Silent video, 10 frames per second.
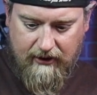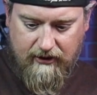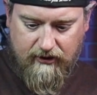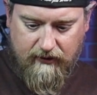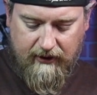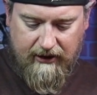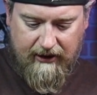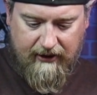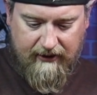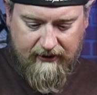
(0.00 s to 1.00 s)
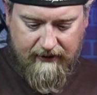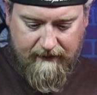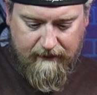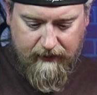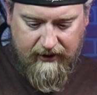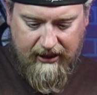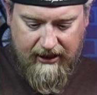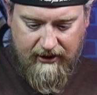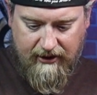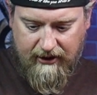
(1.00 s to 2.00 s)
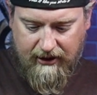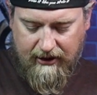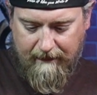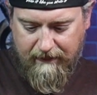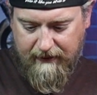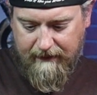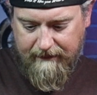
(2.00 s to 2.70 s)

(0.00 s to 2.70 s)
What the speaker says: So we're gonna put that into the cup.